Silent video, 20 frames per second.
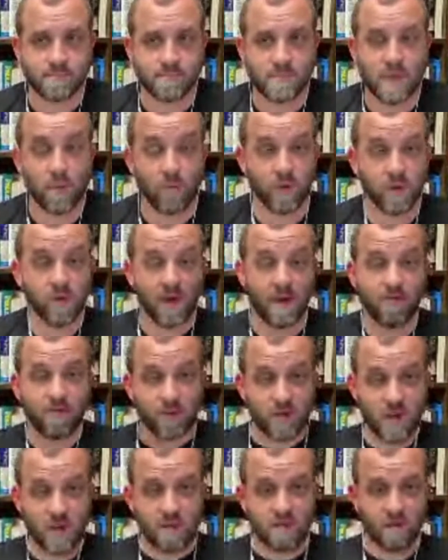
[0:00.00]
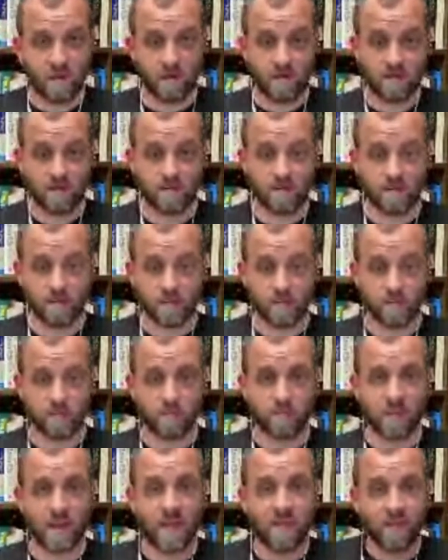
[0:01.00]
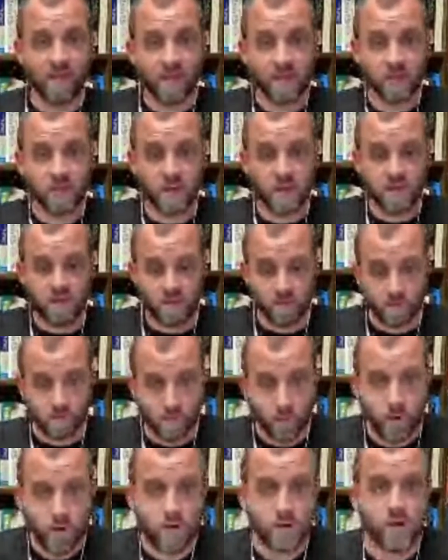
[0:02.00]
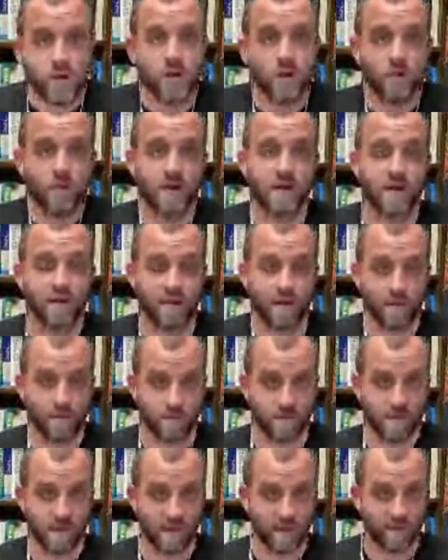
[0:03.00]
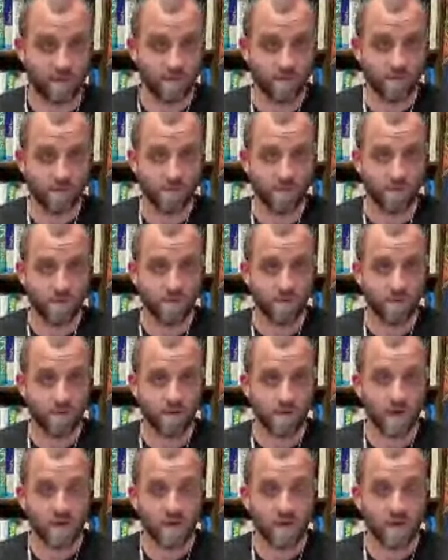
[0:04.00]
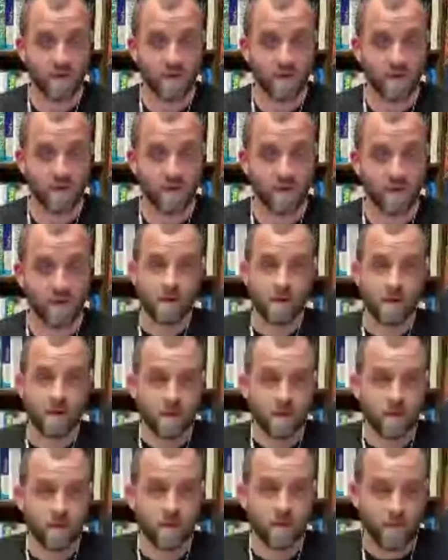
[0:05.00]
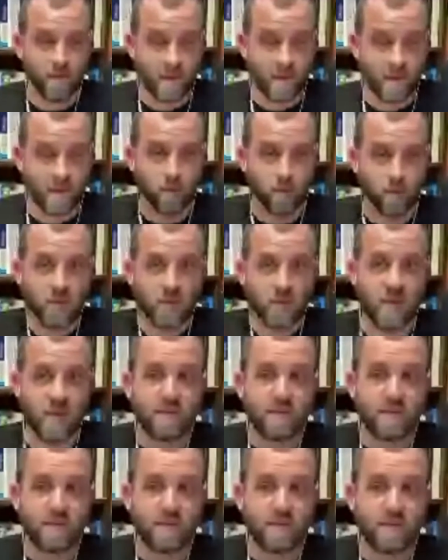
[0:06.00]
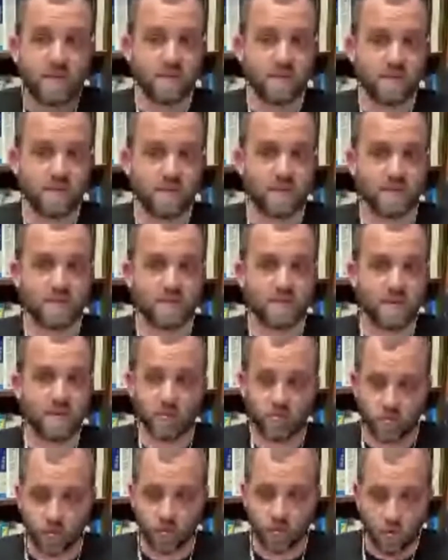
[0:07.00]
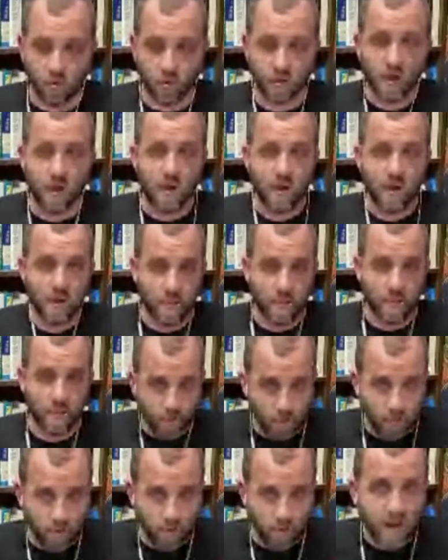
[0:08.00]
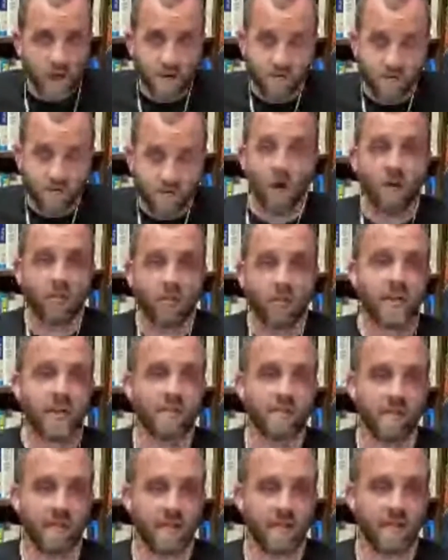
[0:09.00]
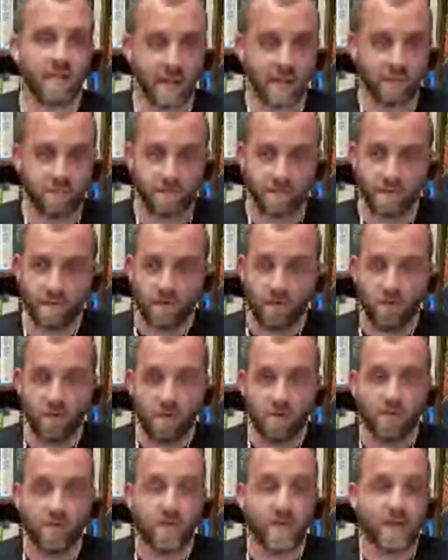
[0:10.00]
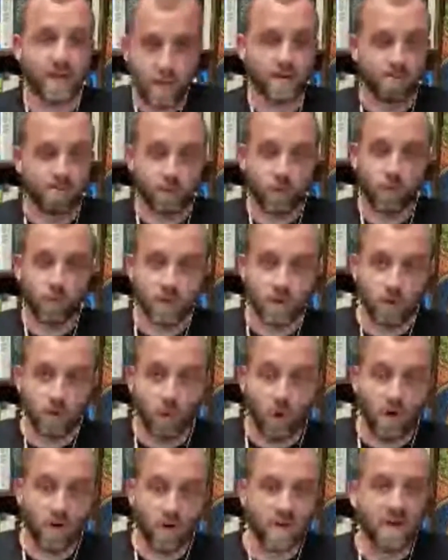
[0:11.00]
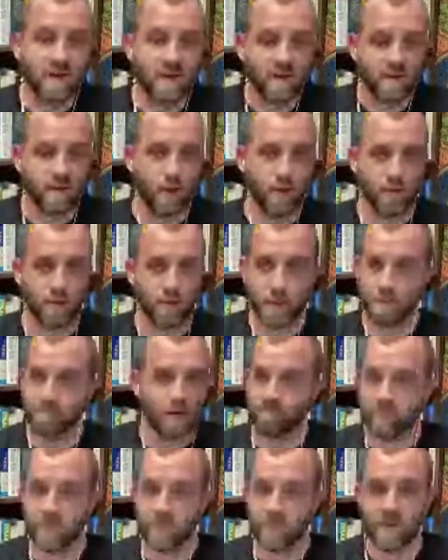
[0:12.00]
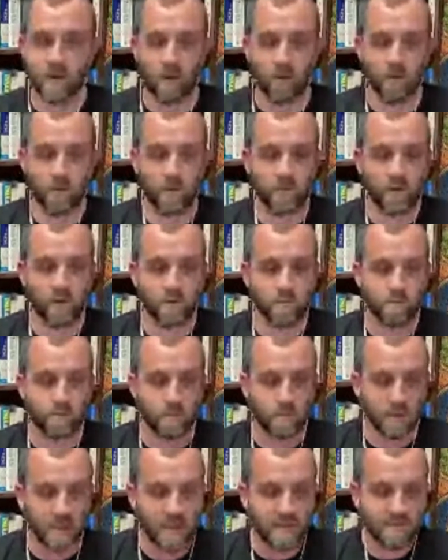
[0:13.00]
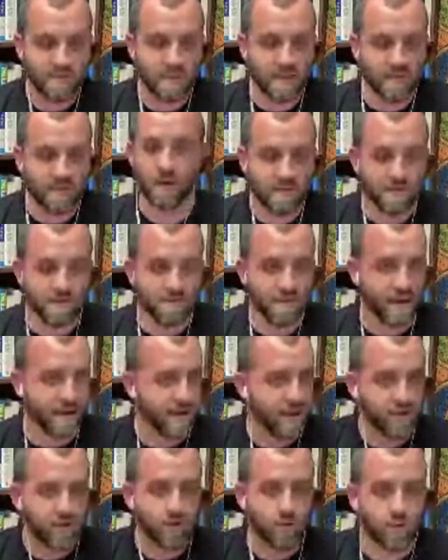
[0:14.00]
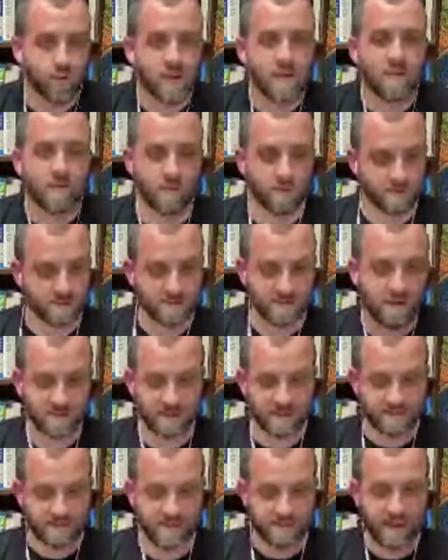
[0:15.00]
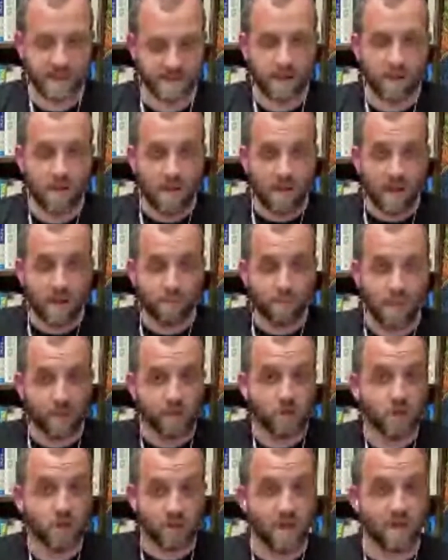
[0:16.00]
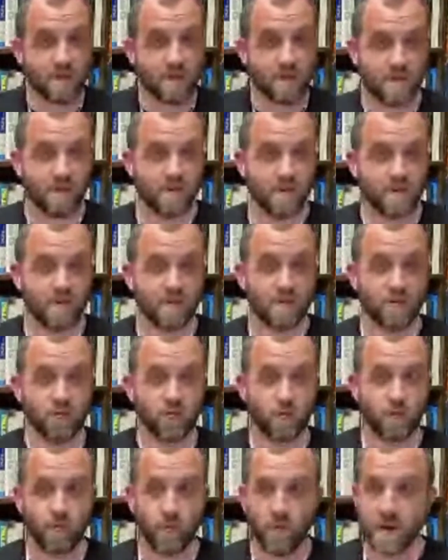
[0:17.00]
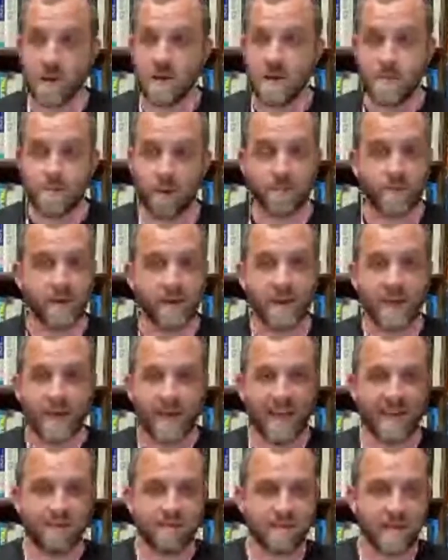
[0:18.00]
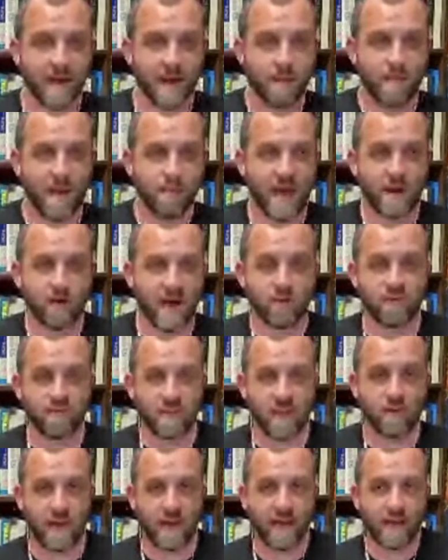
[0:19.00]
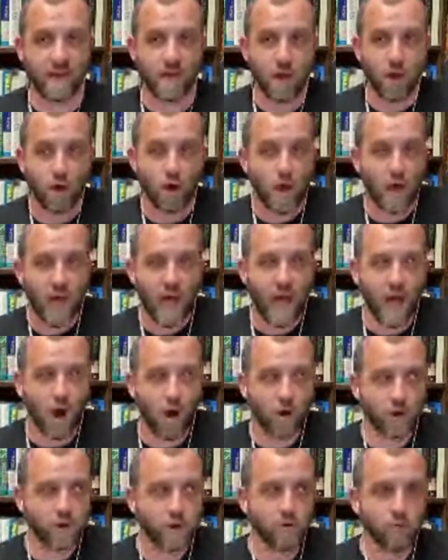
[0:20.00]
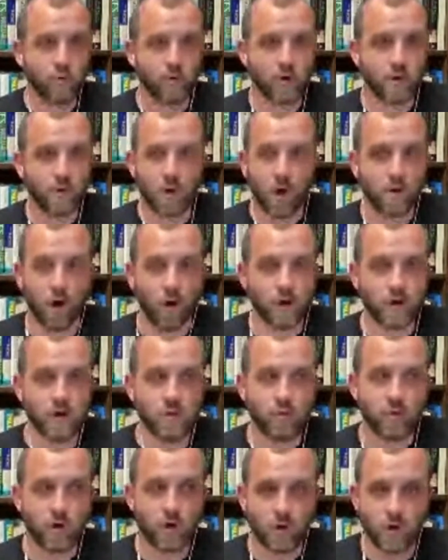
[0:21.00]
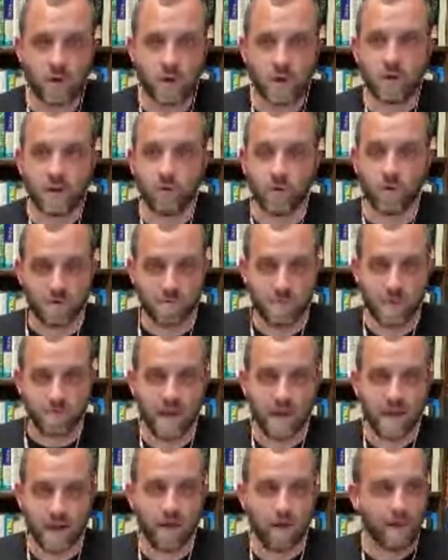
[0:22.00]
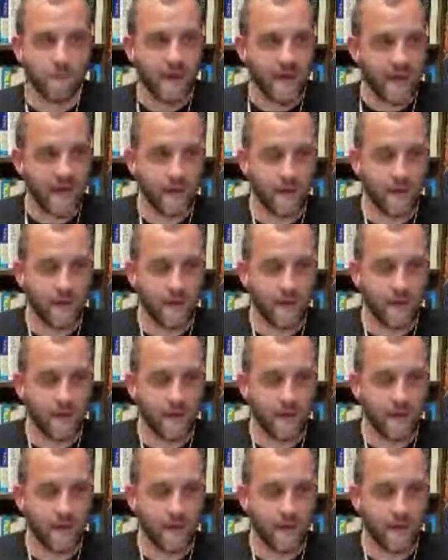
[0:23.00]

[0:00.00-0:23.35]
And when you have Jesus, and then Jesus pushes you into those things, and when Jesus is the central point of all things in life, then when you walk into those, those blessings of financial resources, let's say, but Jesus is the central point, then it's not a matter of like, are you good with money or bad